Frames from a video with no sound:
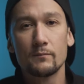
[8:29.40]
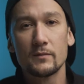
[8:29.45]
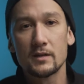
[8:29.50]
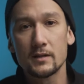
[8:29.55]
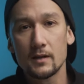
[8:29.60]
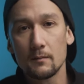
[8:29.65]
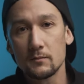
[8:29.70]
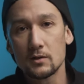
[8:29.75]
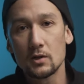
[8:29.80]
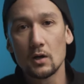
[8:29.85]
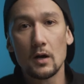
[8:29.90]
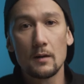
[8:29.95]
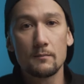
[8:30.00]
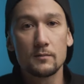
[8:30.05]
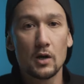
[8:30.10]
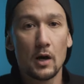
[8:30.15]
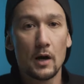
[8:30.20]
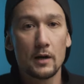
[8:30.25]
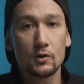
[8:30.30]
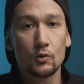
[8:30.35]

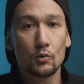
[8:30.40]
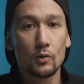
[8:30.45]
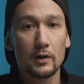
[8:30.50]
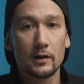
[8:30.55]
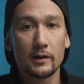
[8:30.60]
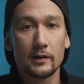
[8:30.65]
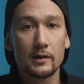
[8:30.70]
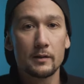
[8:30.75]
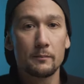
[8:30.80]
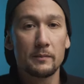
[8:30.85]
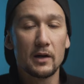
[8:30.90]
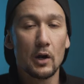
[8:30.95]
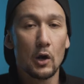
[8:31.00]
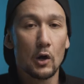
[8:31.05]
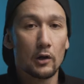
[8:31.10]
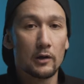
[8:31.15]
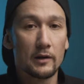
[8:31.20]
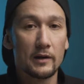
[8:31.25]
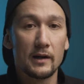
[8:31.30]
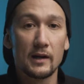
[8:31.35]
Sometimes I do it a little bit
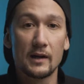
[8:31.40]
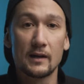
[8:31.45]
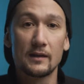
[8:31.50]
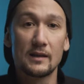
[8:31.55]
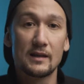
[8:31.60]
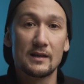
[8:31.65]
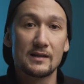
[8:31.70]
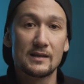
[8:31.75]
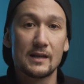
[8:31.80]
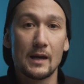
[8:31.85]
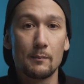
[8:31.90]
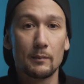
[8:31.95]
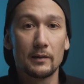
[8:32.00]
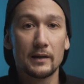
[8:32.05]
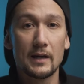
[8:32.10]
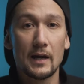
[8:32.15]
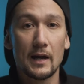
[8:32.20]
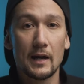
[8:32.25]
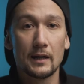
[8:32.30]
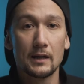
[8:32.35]
earlier in the
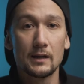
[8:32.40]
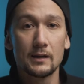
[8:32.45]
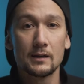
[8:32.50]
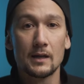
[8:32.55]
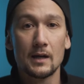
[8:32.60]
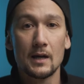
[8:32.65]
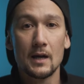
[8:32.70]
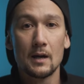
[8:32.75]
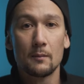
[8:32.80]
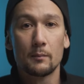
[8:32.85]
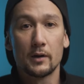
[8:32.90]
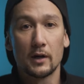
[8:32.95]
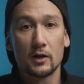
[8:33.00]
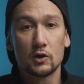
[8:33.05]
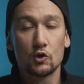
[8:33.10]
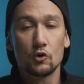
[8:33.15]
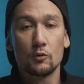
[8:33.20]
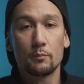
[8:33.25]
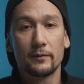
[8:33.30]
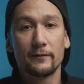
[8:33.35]
assembly edit, but I
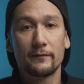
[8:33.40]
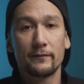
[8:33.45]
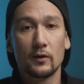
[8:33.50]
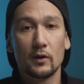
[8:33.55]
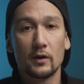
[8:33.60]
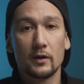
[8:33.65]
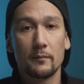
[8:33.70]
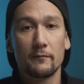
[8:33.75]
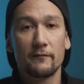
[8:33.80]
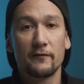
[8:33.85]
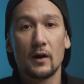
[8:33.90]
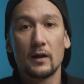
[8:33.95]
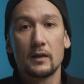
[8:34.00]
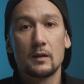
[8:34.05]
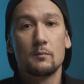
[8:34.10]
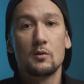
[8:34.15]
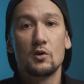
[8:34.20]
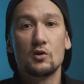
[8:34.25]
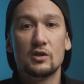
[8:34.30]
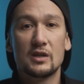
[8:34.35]
do prefer to find
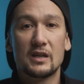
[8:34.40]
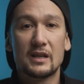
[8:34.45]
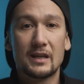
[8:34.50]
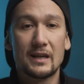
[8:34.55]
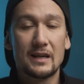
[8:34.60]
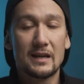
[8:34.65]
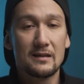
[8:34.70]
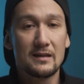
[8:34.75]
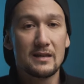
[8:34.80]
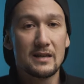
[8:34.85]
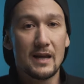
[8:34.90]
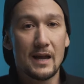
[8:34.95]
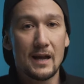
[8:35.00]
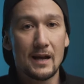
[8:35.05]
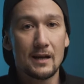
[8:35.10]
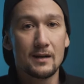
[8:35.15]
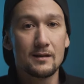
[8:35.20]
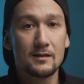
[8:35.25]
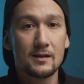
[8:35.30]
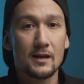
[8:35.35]
the music in the
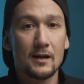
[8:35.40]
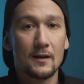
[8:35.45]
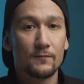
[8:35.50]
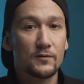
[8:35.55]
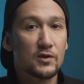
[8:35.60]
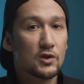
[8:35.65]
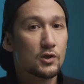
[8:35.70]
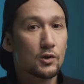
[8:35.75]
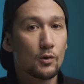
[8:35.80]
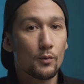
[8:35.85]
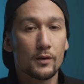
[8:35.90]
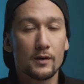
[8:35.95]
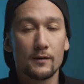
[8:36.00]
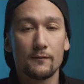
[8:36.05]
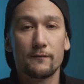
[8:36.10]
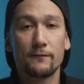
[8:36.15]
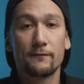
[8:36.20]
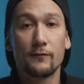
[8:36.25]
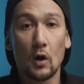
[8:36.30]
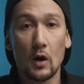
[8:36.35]
end, just so I can
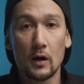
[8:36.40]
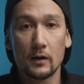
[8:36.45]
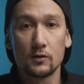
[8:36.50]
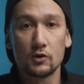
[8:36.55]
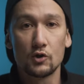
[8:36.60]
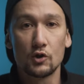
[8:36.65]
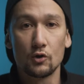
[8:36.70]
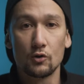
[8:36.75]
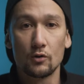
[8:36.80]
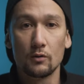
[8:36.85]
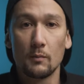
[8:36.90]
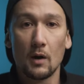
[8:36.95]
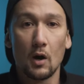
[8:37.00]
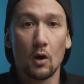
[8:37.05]
fine tune